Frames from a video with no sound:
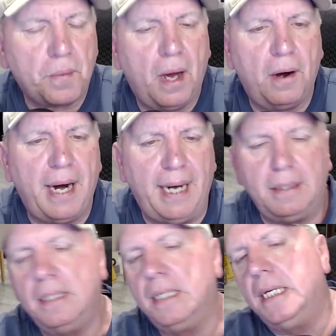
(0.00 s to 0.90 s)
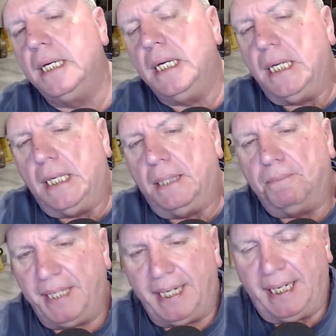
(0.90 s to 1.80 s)
All right.
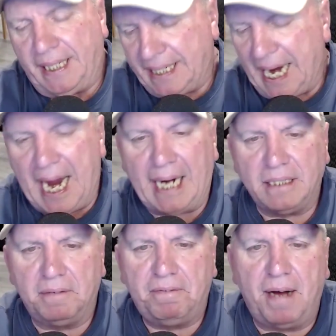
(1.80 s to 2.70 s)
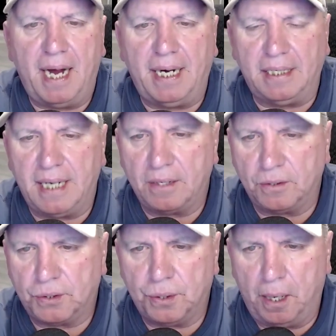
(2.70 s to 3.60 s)
The gag defying
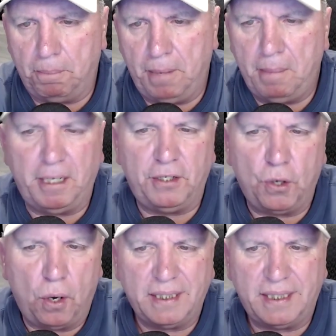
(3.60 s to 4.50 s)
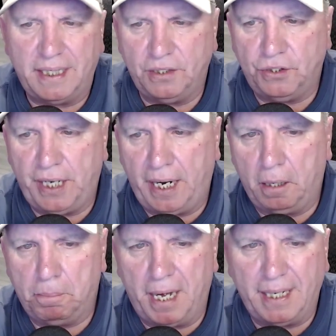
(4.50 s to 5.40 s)
Donald Trump may be tossed in
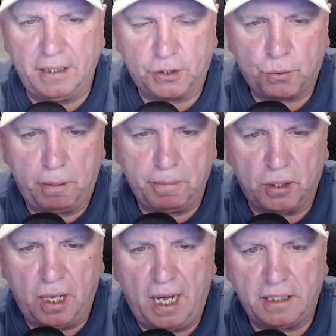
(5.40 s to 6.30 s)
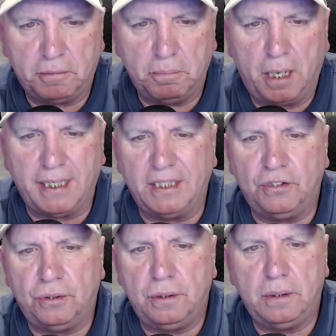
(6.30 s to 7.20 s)
jail by his criminal hush money
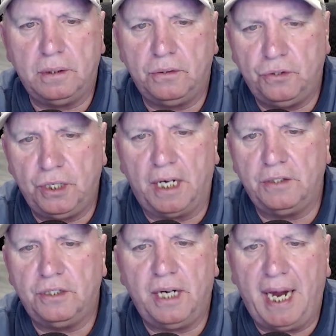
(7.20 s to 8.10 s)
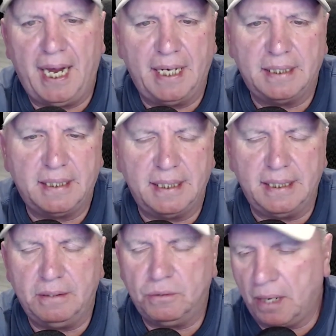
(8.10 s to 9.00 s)
judge as
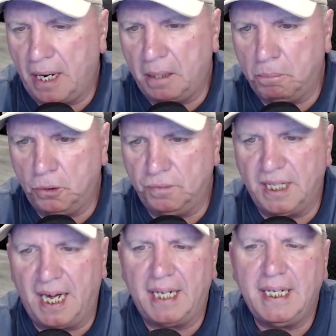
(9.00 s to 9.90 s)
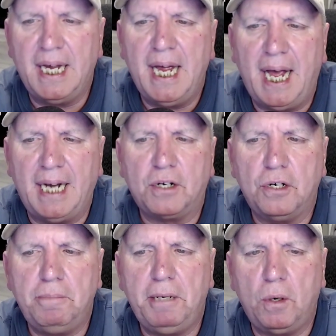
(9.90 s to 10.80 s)
the trial moves on, and it
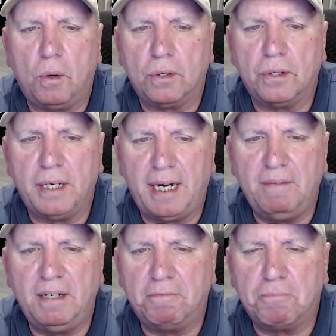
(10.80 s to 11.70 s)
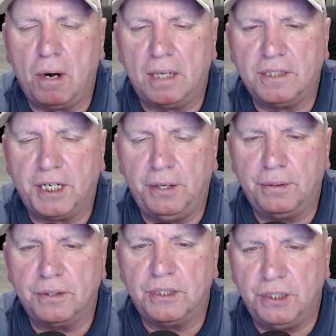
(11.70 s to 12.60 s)
could be ordered even if
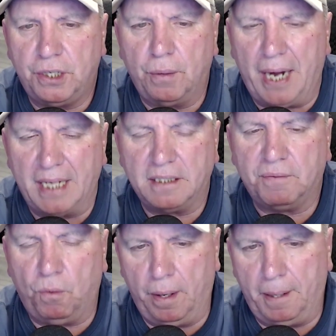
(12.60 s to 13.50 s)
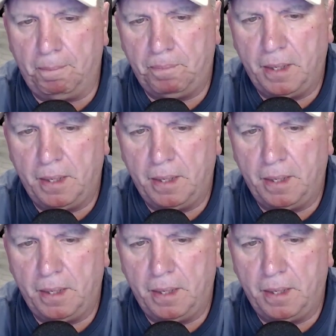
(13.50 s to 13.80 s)
prosecutors don't ask for it.